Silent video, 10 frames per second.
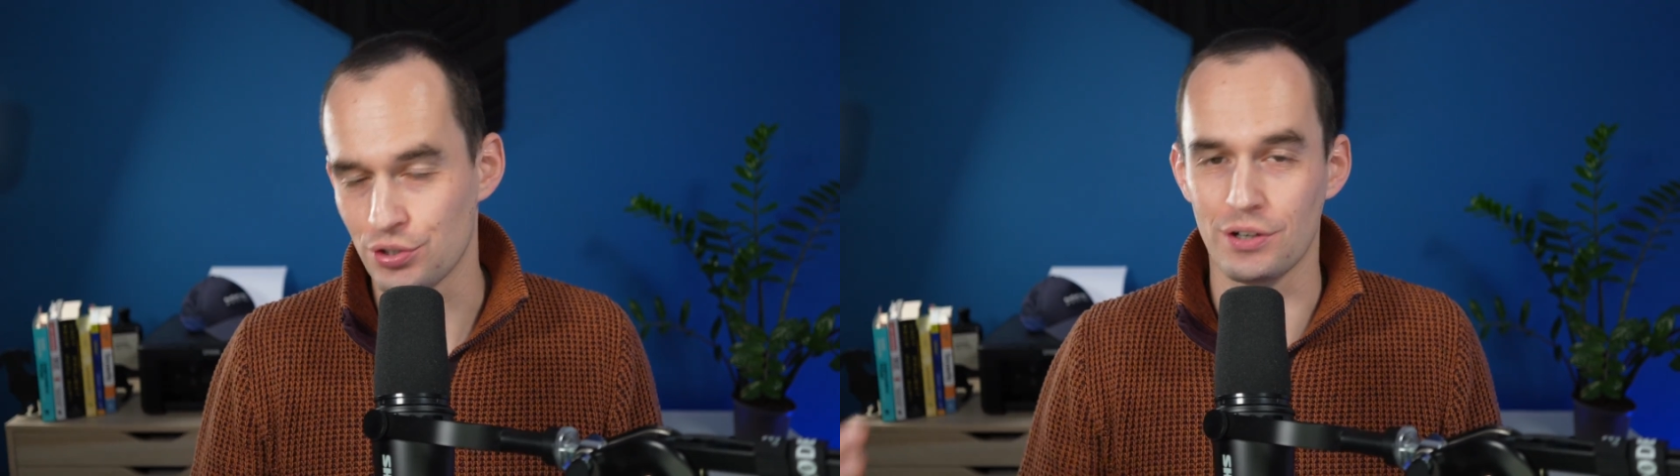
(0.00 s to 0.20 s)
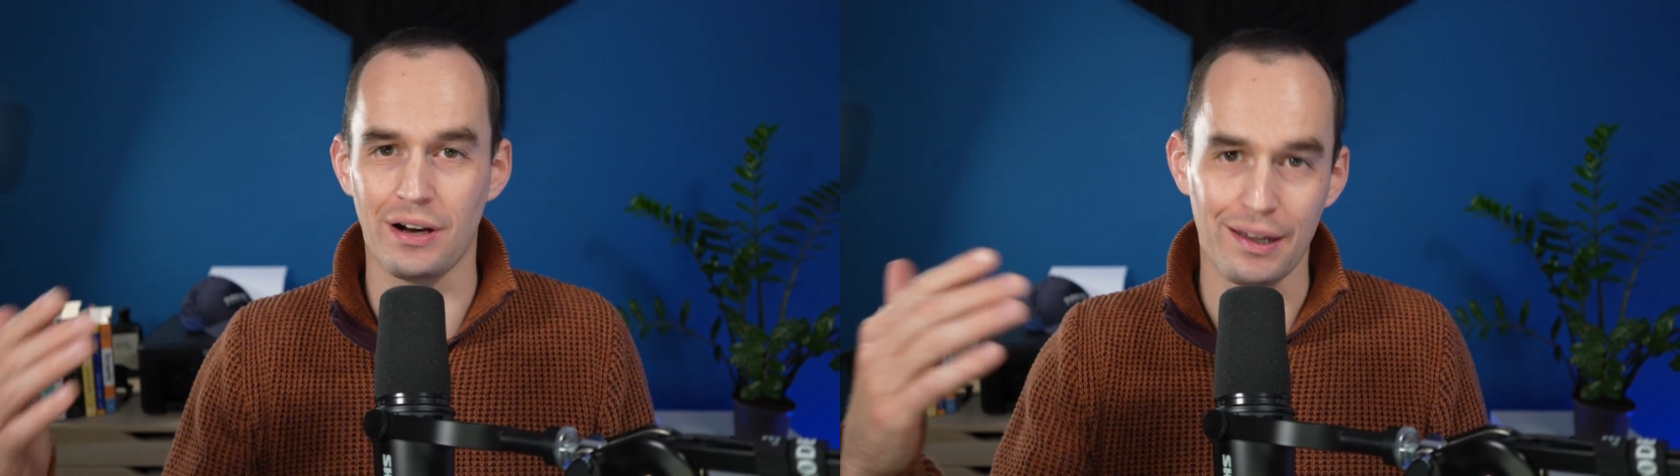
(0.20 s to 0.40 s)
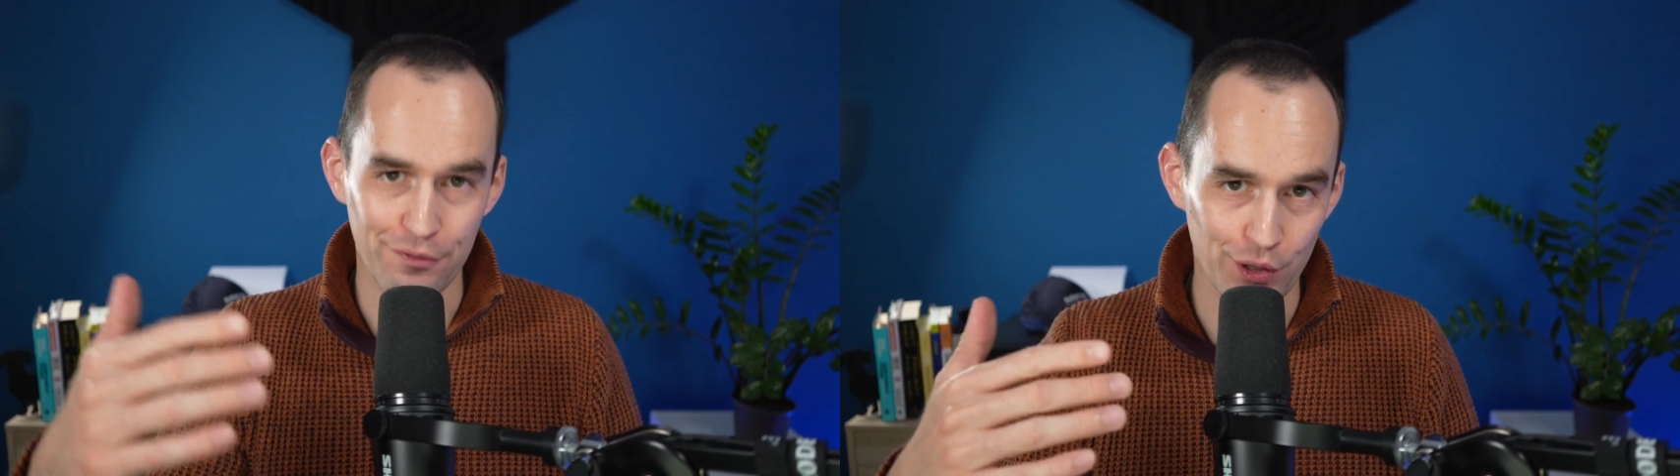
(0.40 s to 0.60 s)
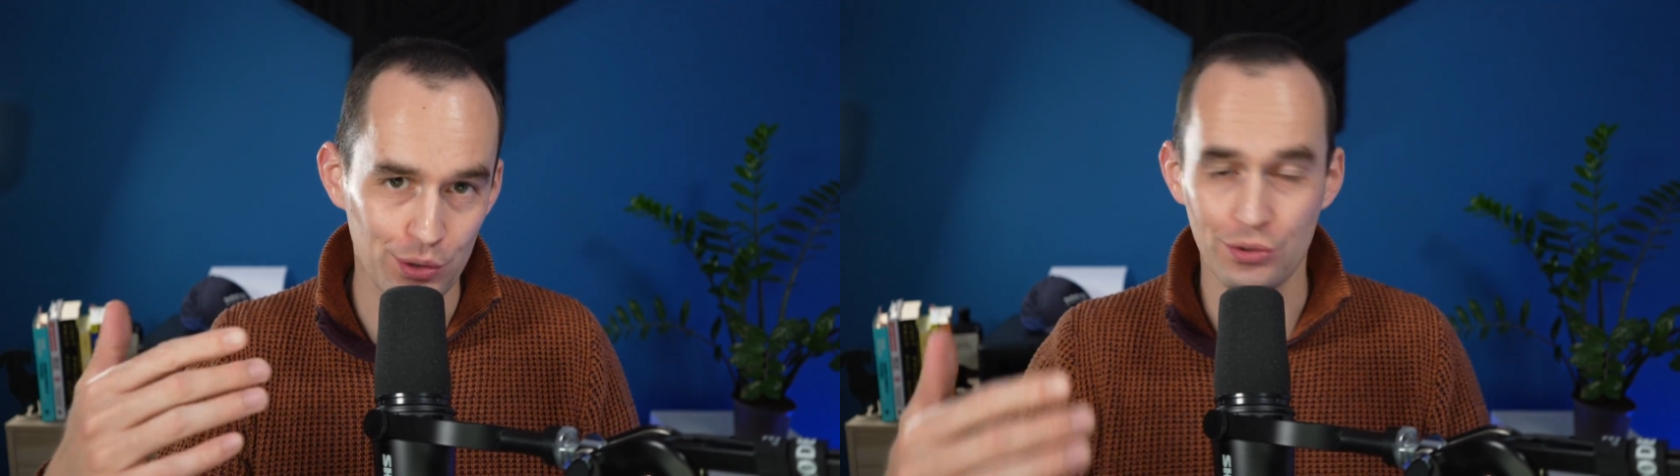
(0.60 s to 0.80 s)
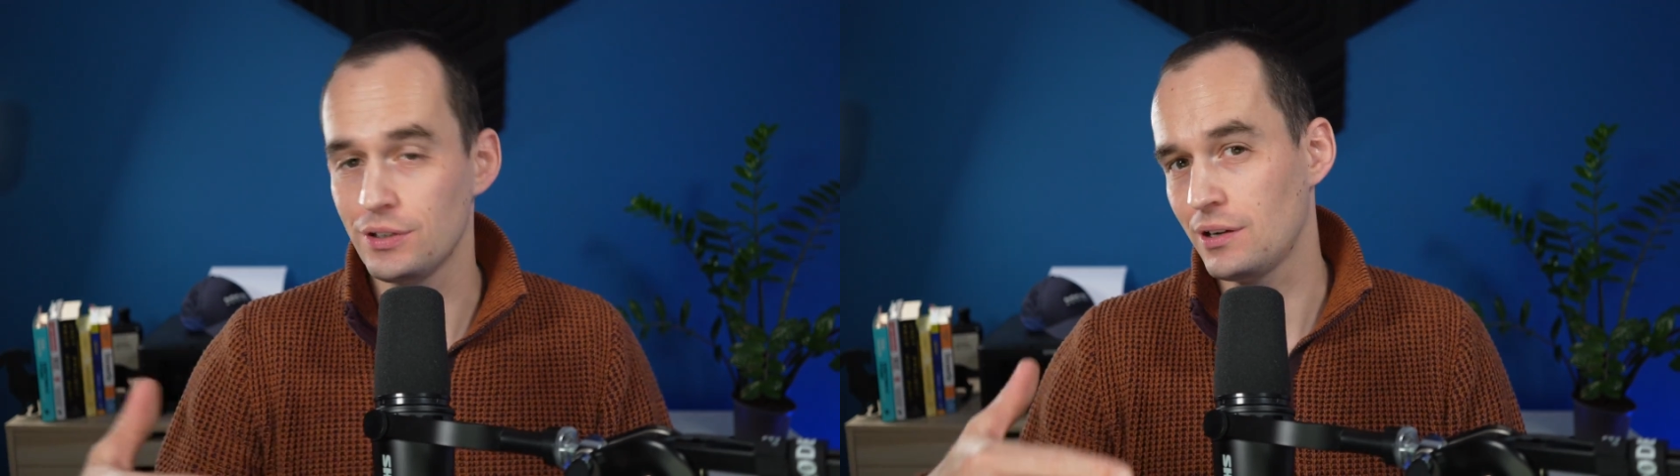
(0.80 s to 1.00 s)
your
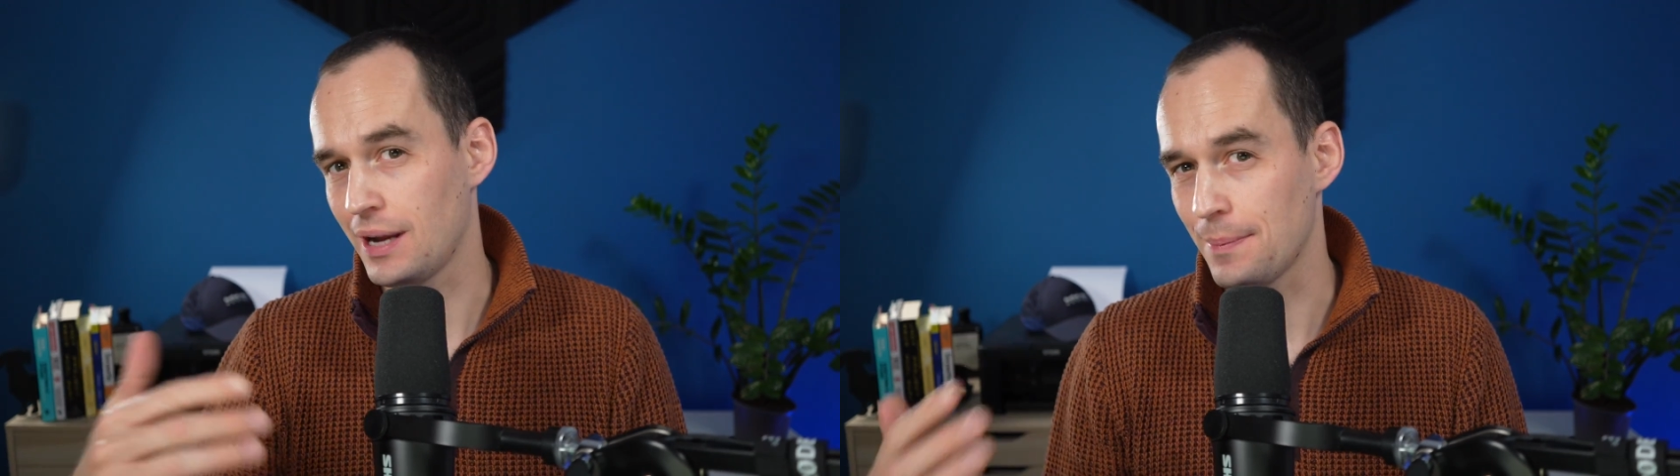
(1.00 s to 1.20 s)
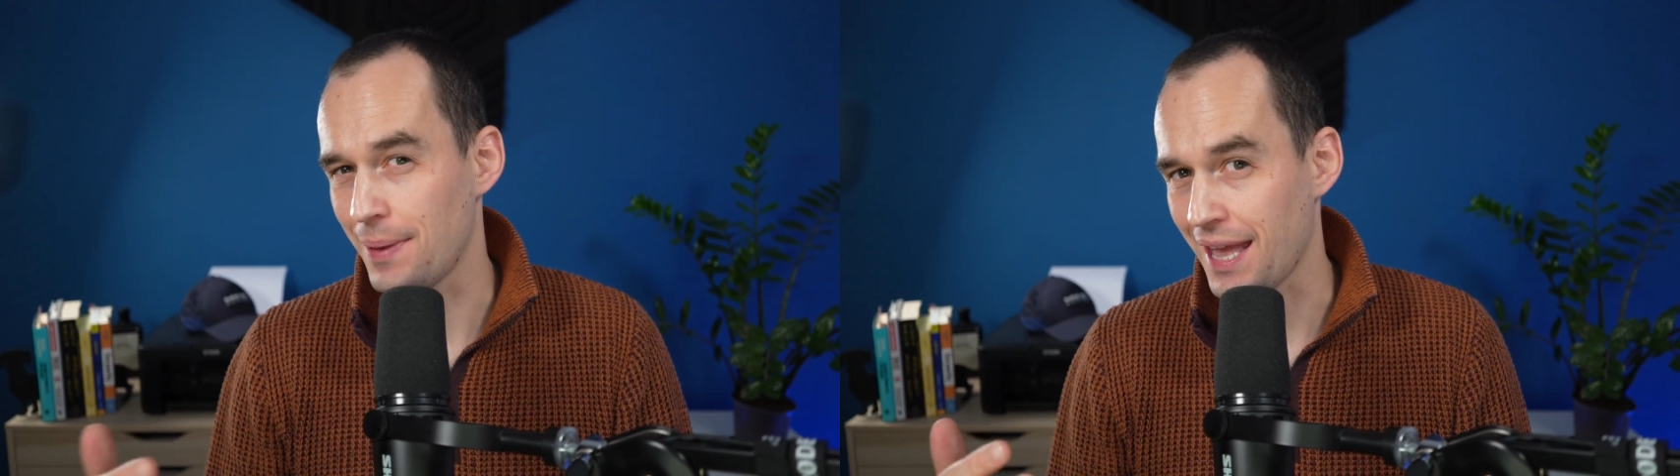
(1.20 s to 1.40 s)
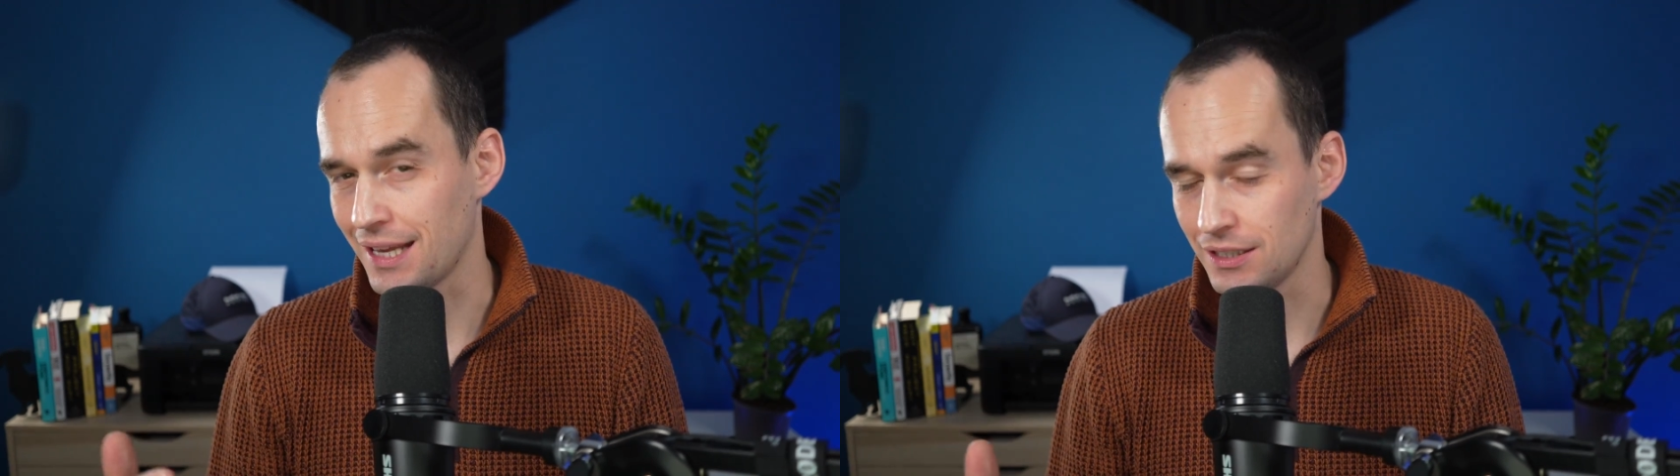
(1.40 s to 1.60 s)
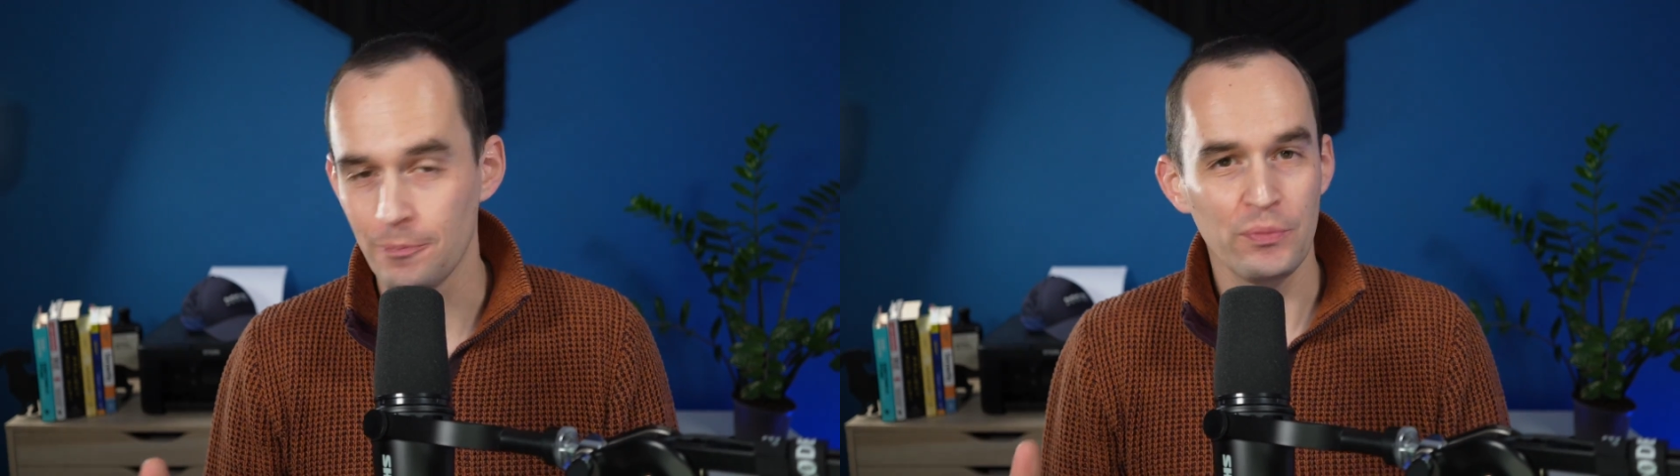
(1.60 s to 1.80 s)
iPhone or your iPad.